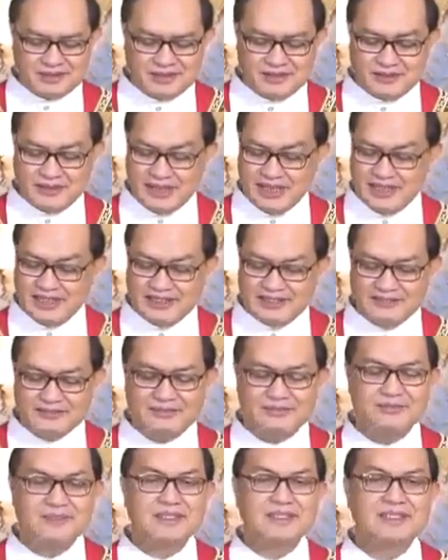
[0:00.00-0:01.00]
Well,
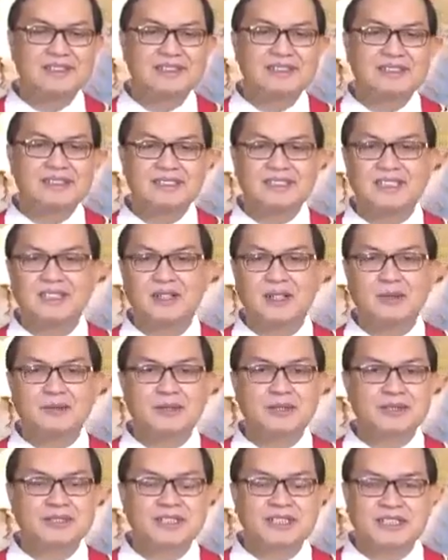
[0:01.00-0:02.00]
she
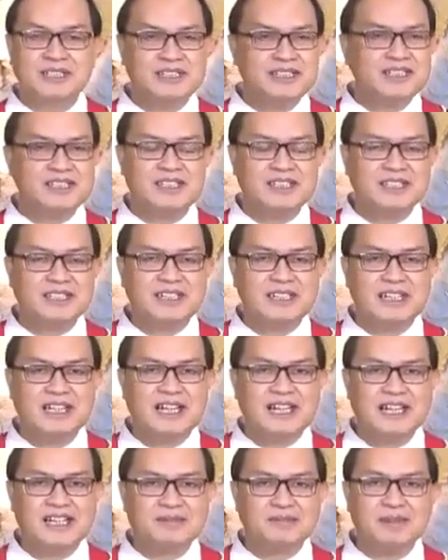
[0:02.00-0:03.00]
obviously didn't
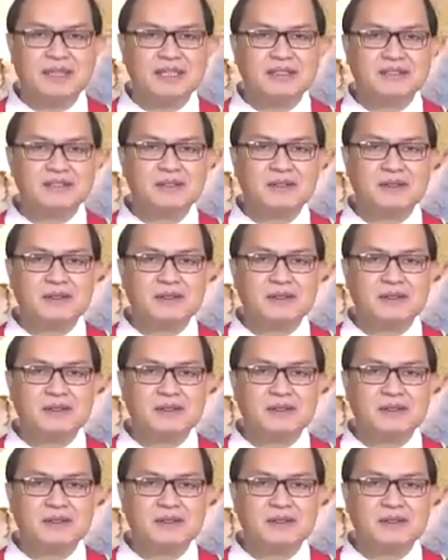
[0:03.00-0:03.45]
like being